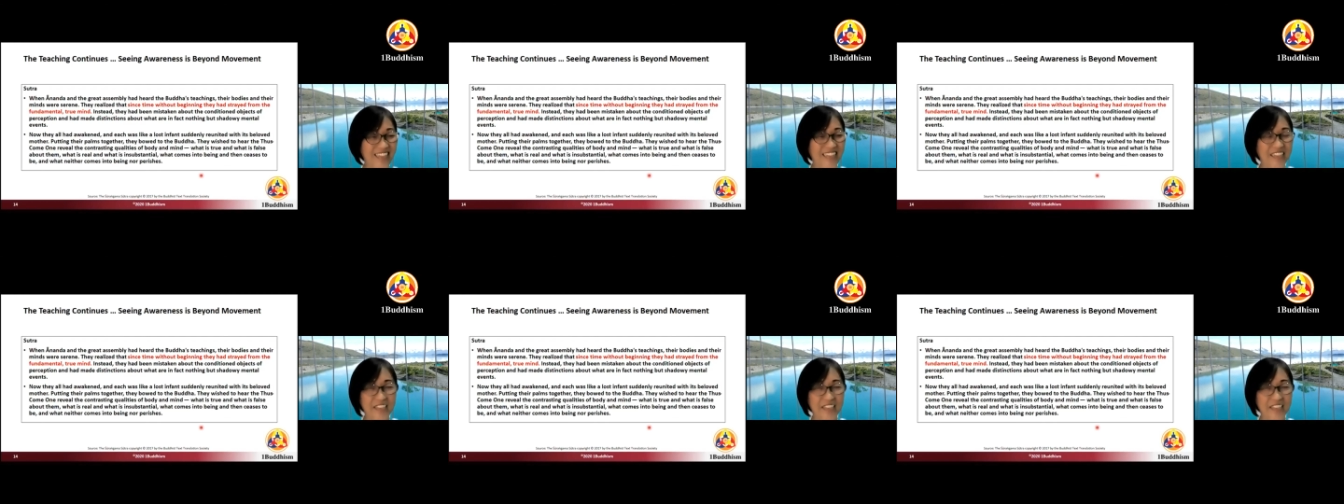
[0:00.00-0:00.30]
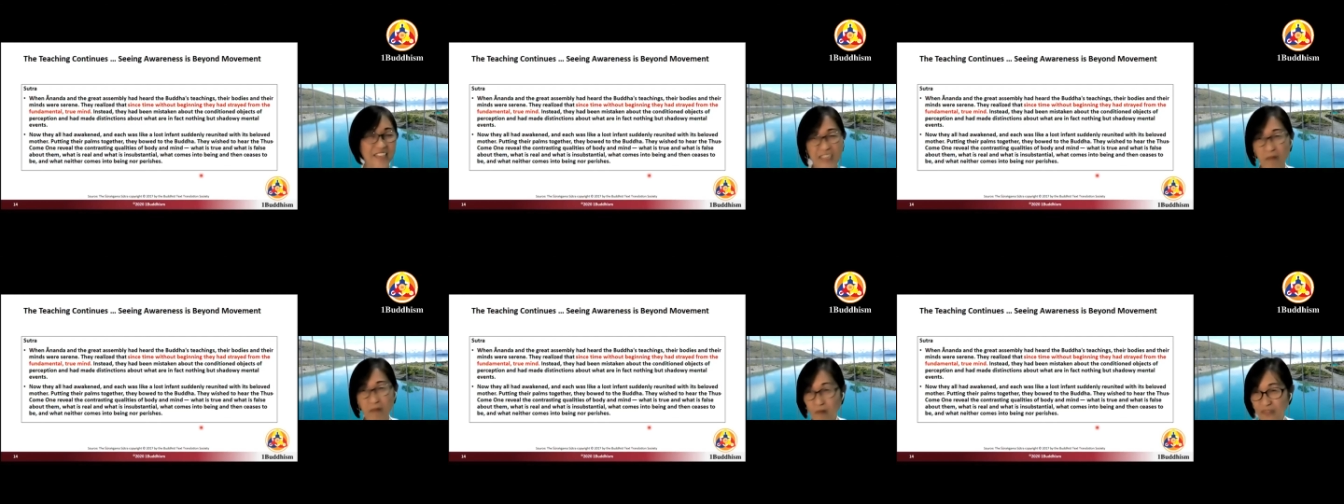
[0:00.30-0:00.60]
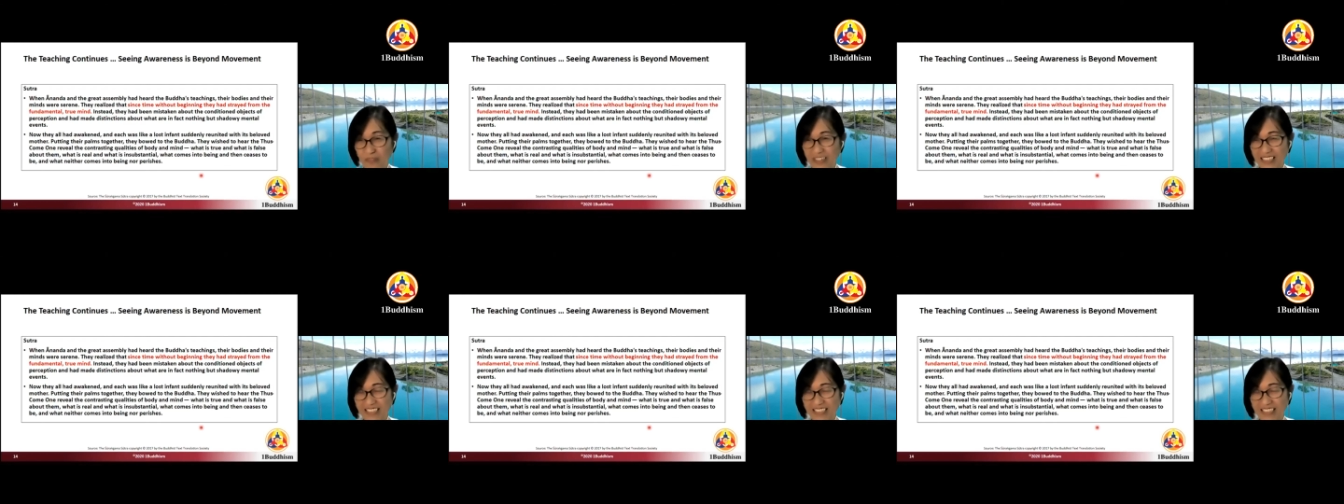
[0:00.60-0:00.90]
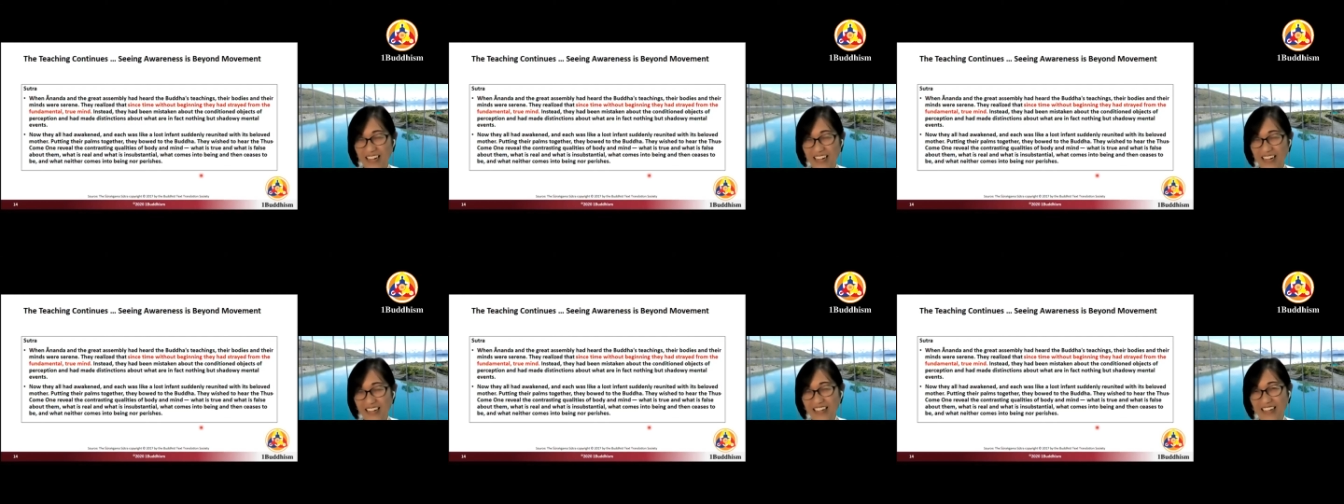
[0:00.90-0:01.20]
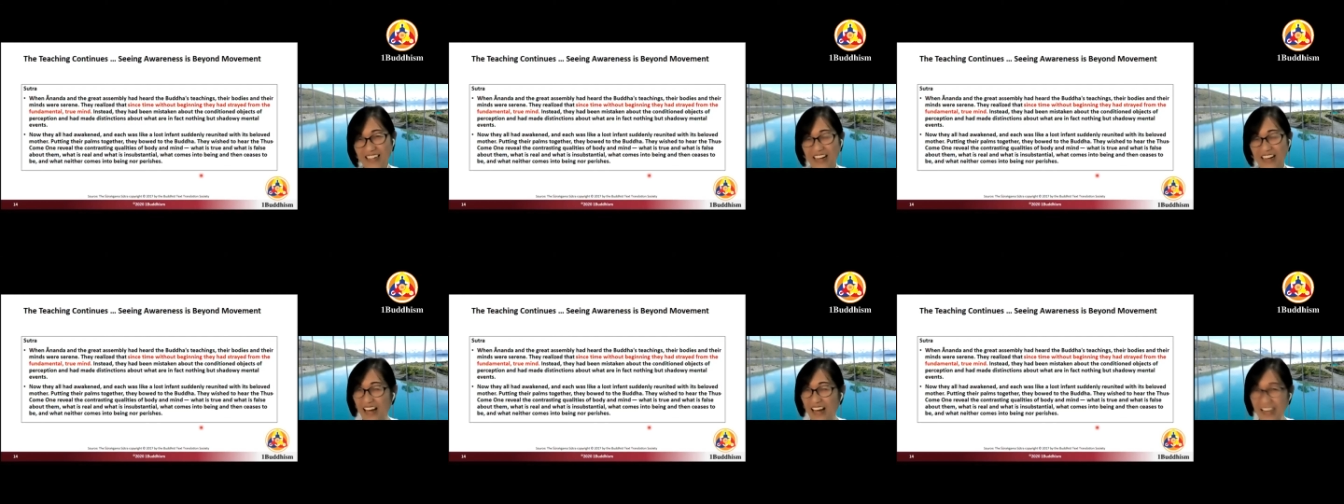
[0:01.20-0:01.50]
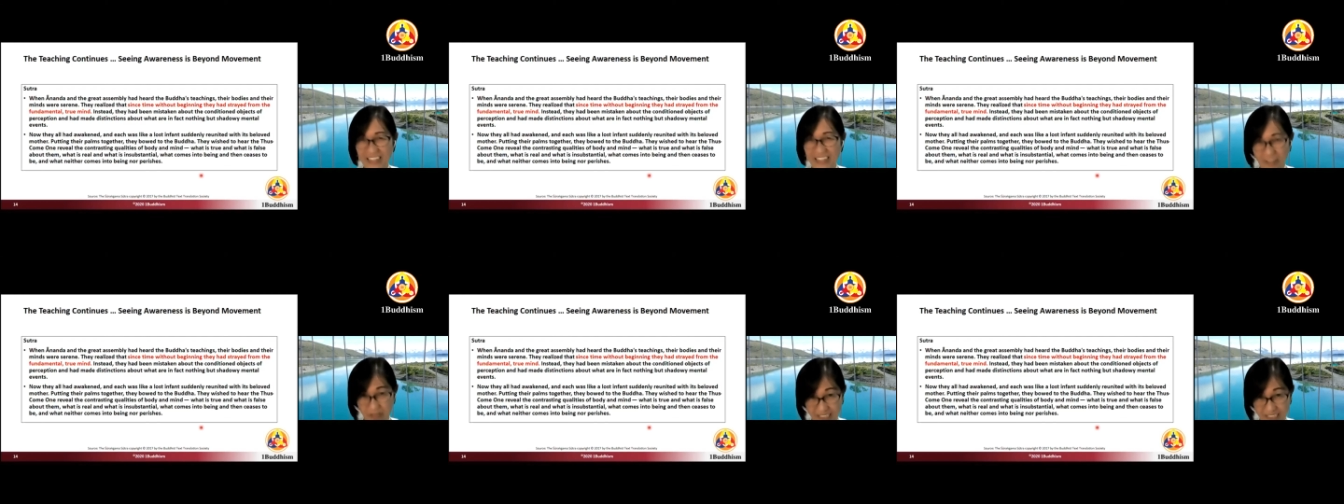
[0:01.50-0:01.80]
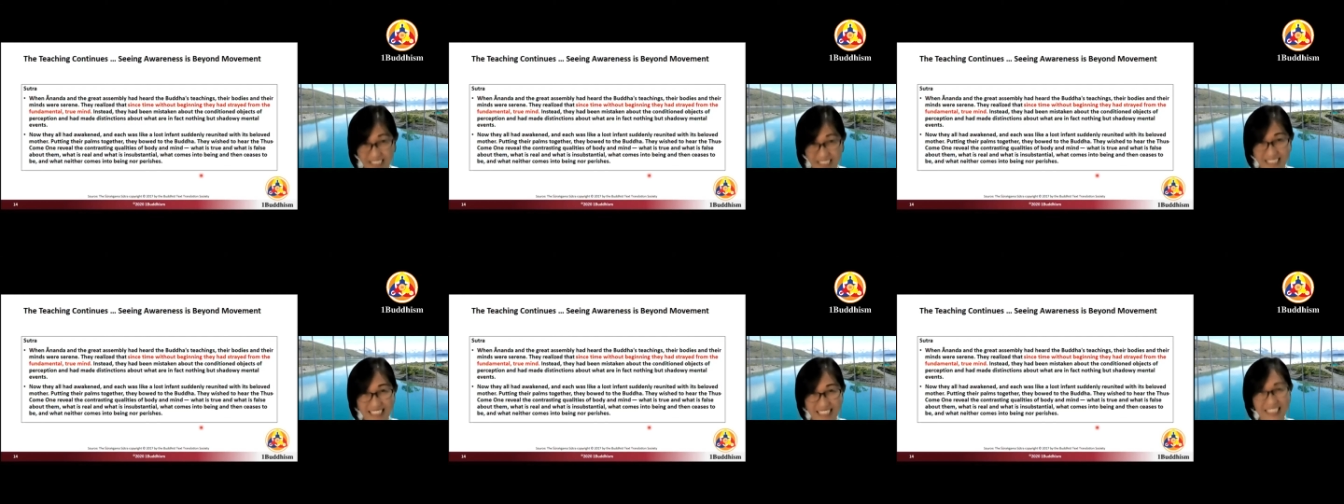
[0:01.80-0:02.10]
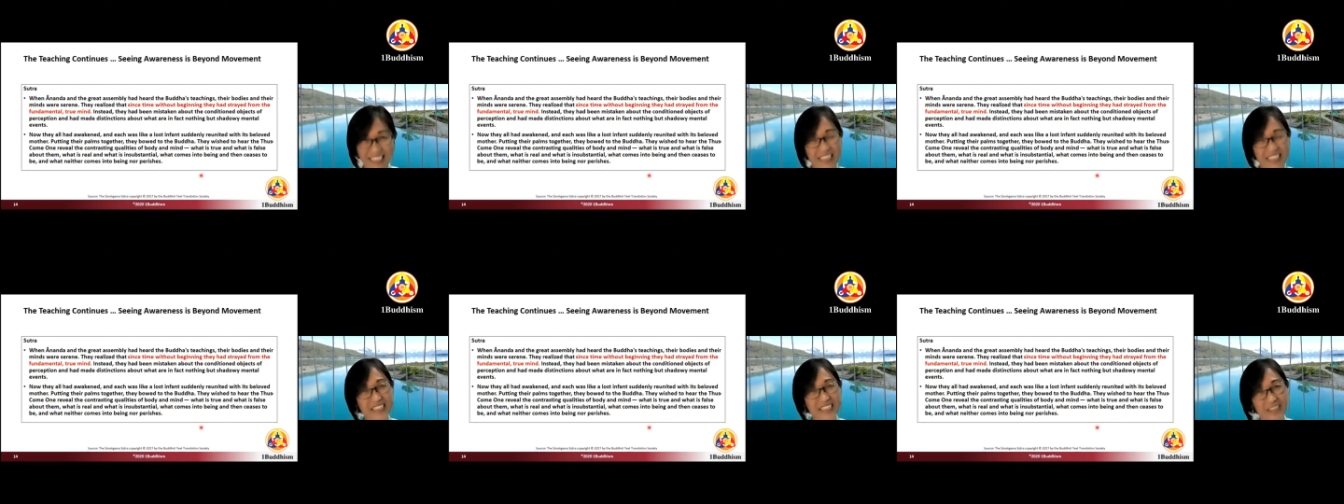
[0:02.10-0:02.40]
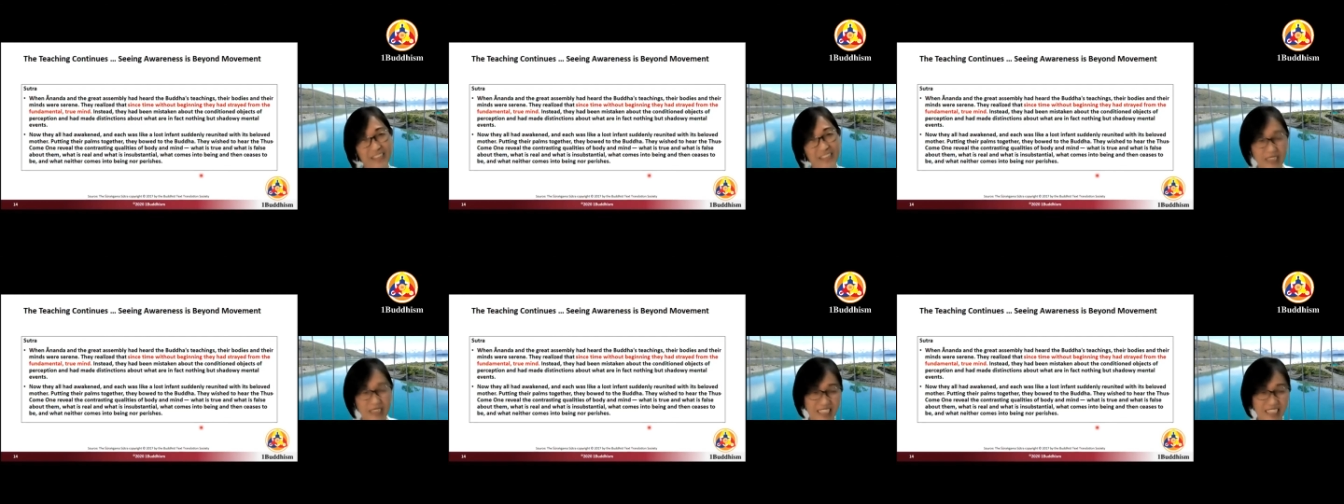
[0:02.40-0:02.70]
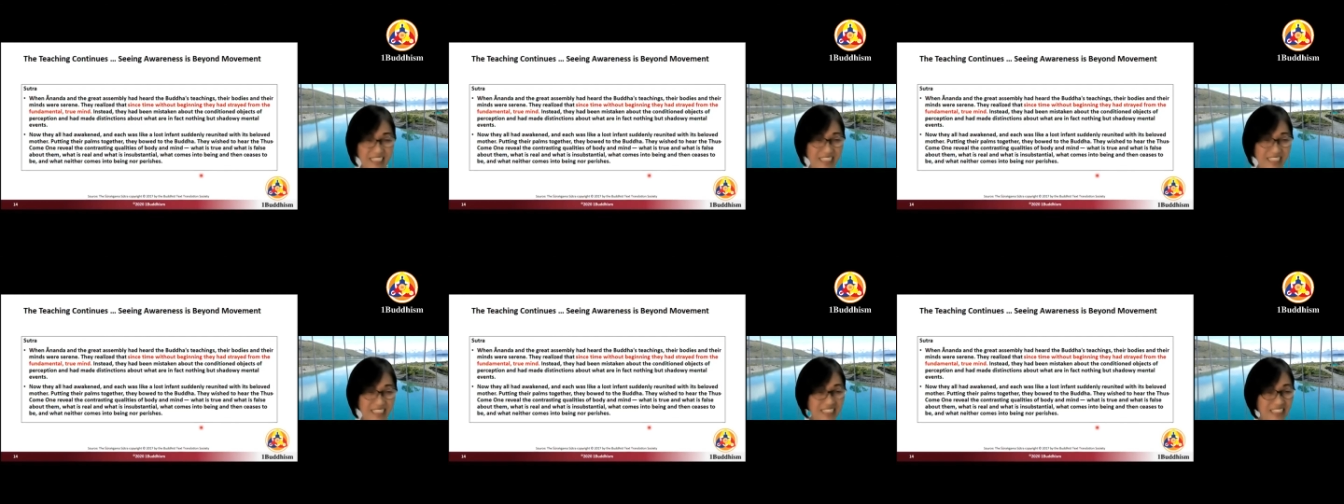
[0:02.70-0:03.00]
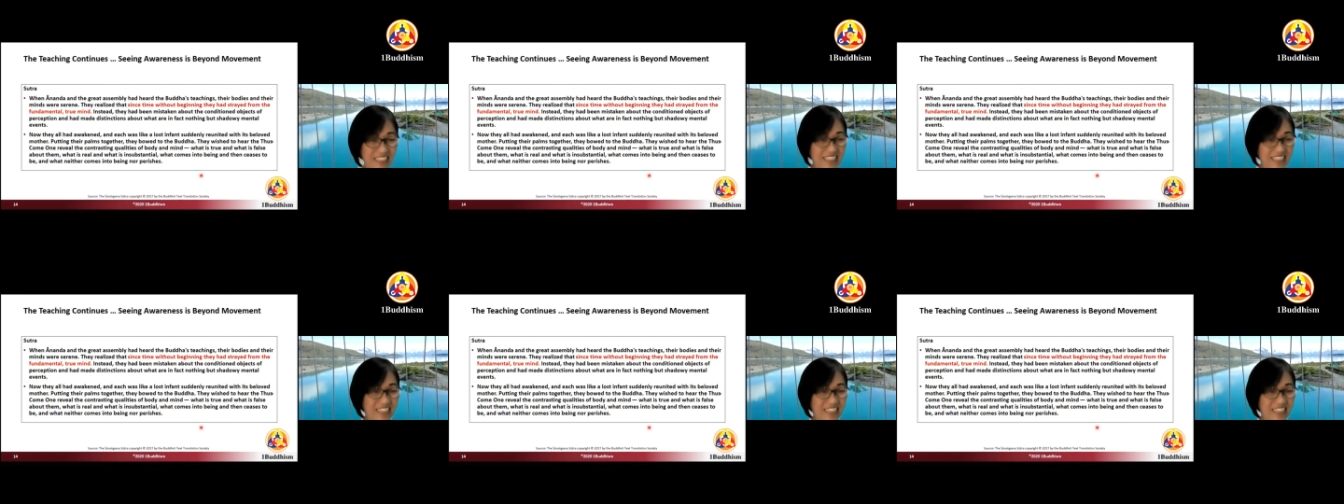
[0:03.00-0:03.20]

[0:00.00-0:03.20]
Some of us are in our 60s and 70s,